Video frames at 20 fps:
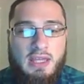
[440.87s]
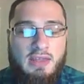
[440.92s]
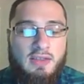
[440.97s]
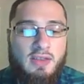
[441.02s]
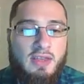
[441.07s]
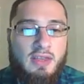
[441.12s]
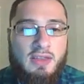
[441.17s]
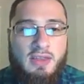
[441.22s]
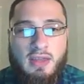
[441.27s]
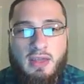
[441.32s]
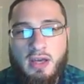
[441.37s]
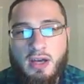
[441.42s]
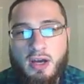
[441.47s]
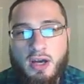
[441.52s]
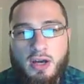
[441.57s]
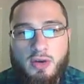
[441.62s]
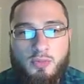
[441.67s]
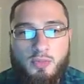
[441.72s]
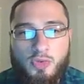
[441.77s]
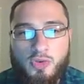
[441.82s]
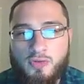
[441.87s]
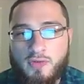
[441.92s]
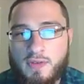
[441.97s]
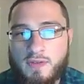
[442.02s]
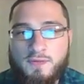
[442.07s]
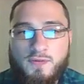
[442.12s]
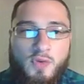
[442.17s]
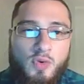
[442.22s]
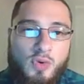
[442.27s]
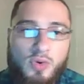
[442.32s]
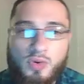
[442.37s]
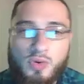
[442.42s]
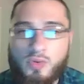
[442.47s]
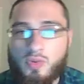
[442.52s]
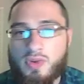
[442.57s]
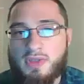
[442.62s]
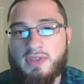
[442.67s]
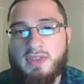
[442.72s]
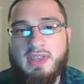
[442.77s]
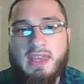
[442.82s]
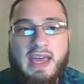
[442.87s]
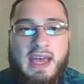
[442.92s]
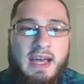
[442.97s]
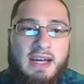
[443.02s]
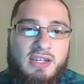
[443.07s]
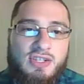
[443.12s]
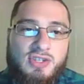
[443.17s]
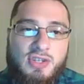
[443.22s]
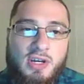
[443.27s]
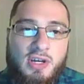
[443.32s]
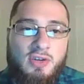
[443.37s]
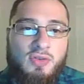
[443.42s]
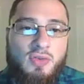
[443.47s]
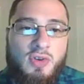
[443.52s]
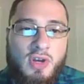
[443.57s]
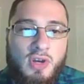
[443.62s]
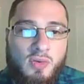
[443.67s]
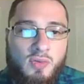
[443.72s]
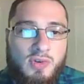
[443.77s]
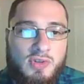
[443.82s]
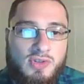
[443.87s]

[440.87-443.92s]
in uh, moving forward with the axon,